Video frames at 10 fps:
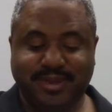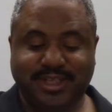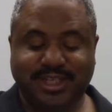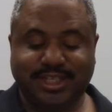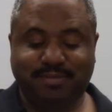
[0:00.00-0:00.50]
But
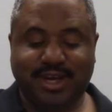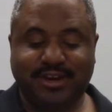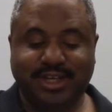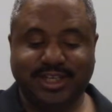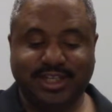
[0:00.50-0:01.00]
he says he
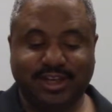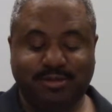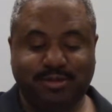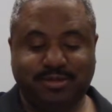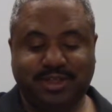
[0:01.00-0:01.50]
mounted the
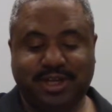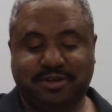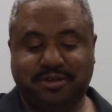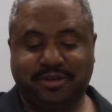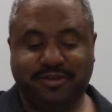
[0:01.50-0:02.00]
cherubim, so I
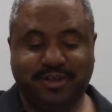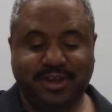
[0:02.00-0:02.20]
don't know if